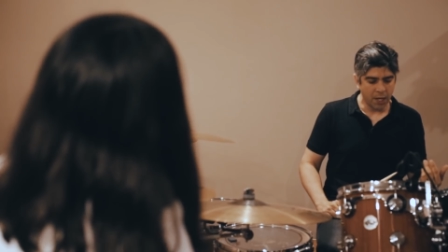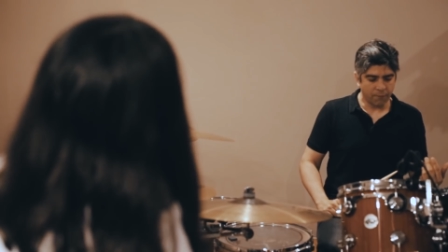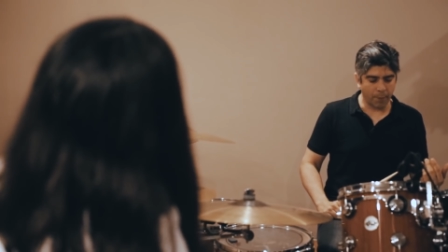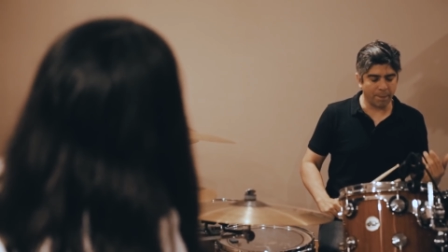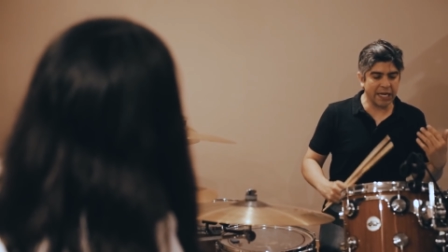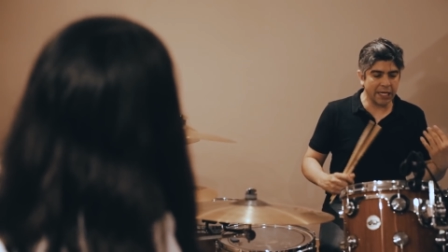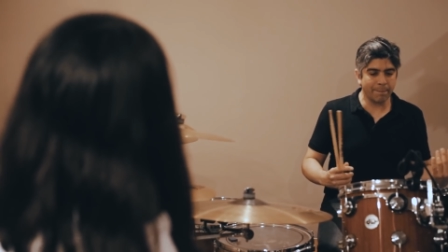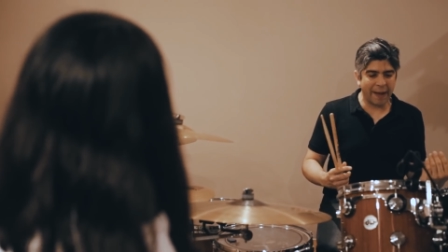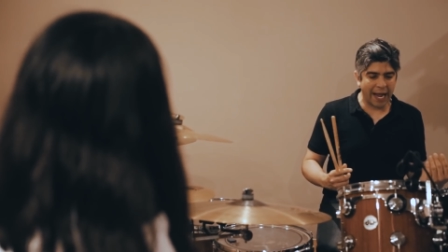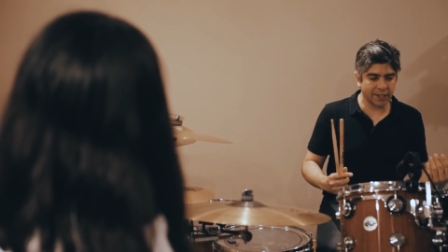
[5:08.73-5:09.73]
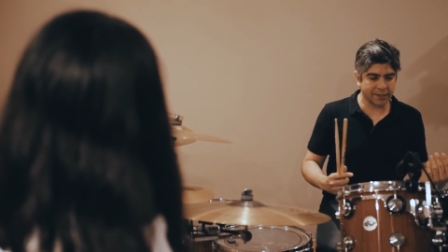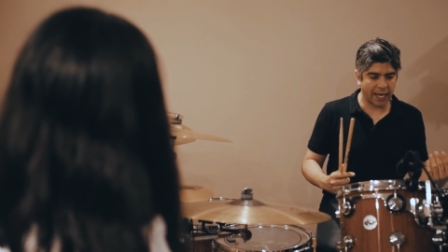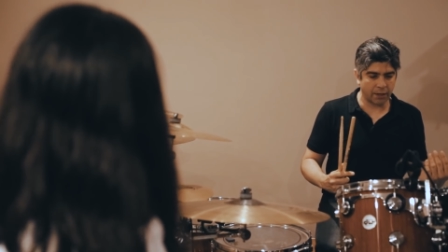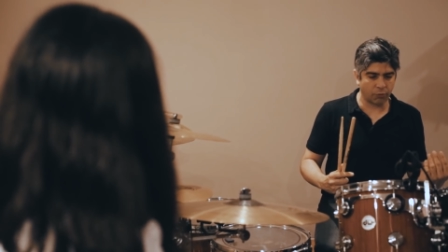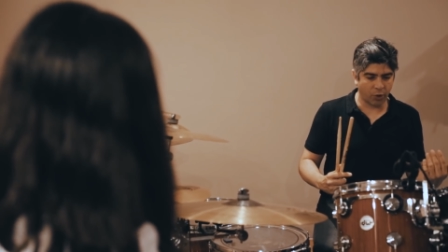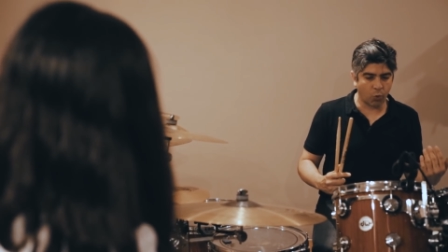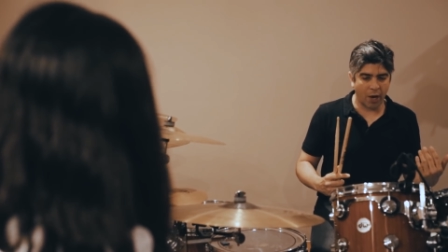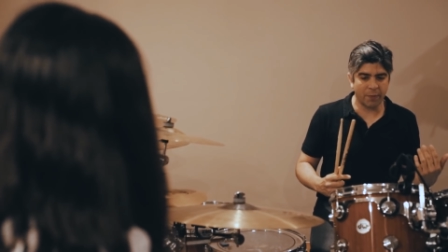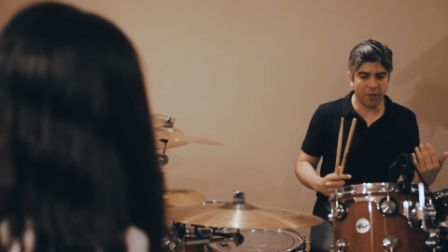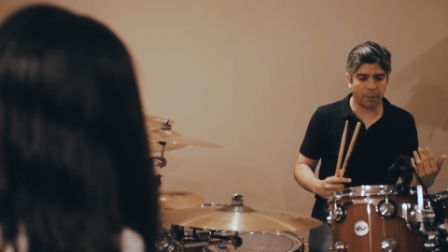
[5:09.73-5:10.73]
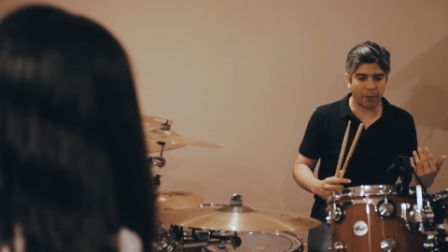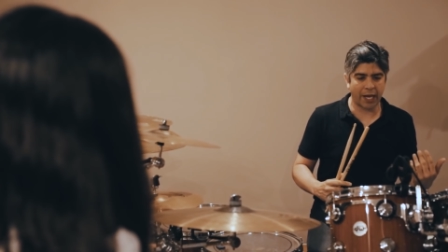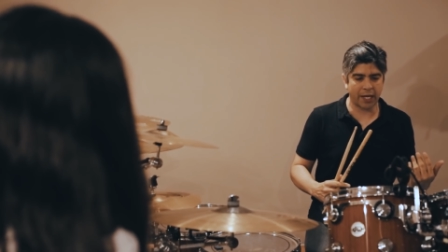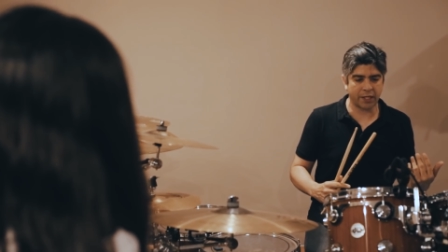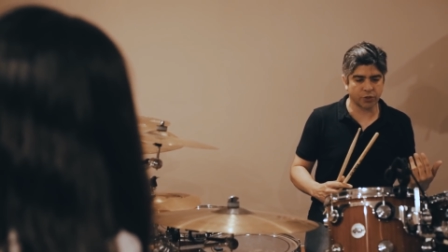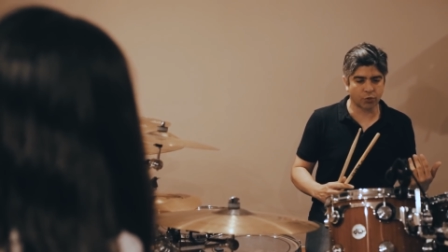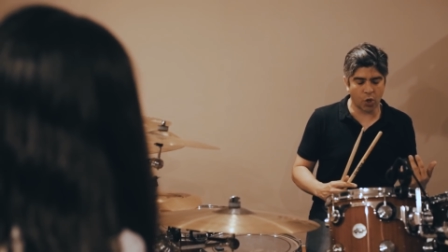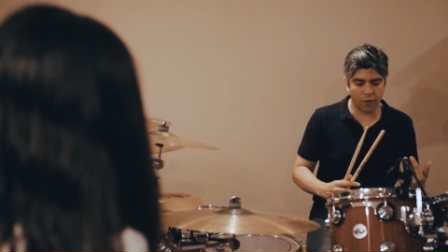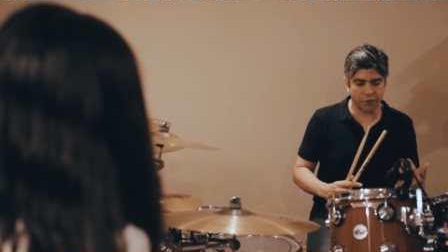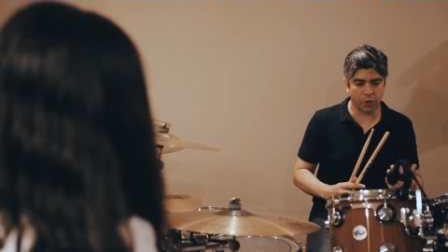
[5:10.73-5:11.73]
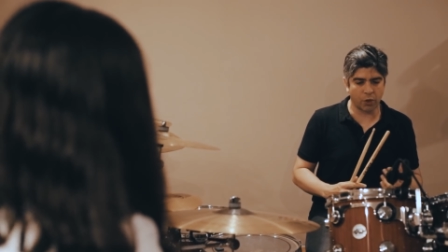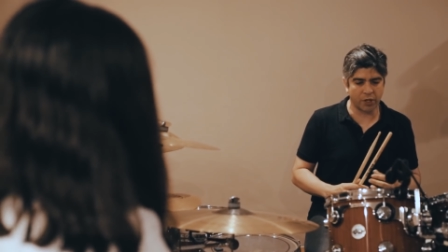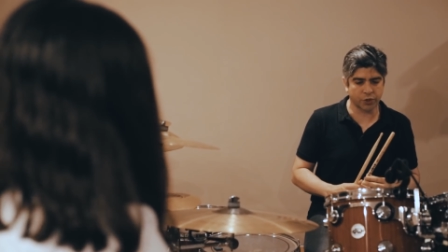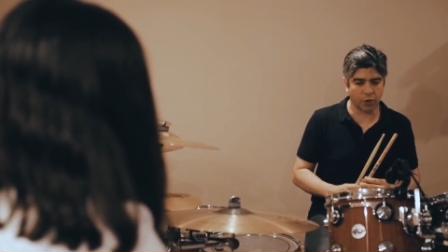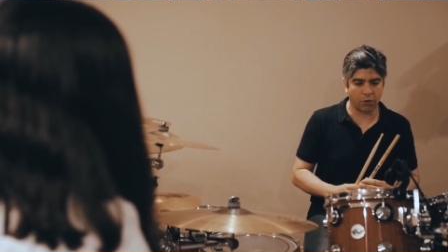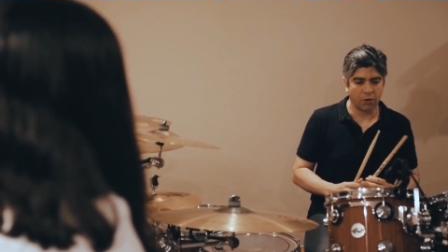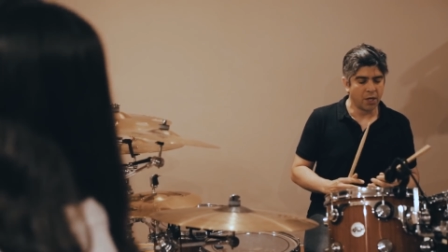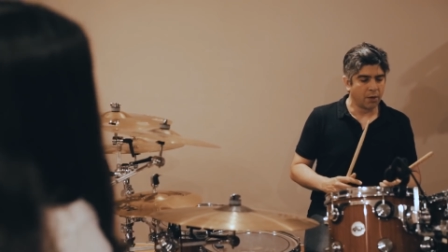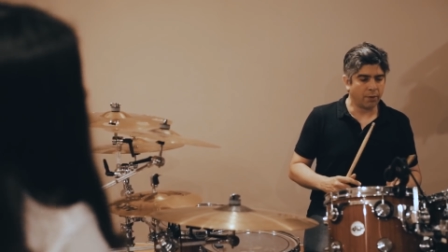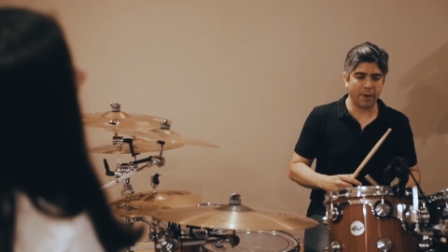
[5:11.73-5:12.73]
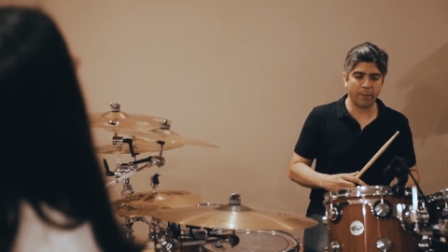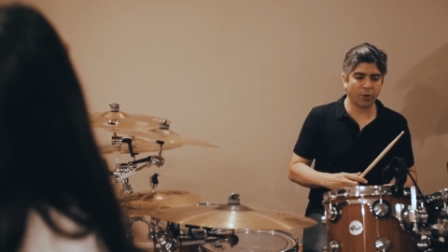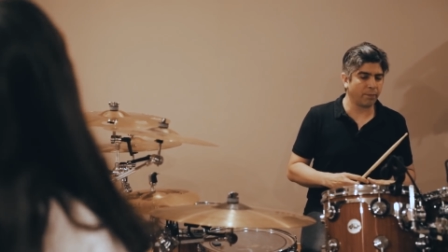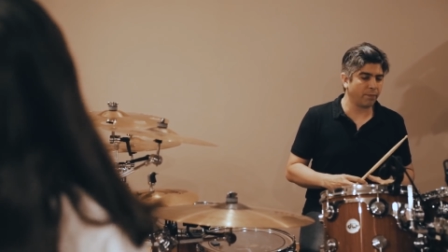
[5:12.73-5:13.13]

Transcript: being in bands that required me to play these grooves, and so remember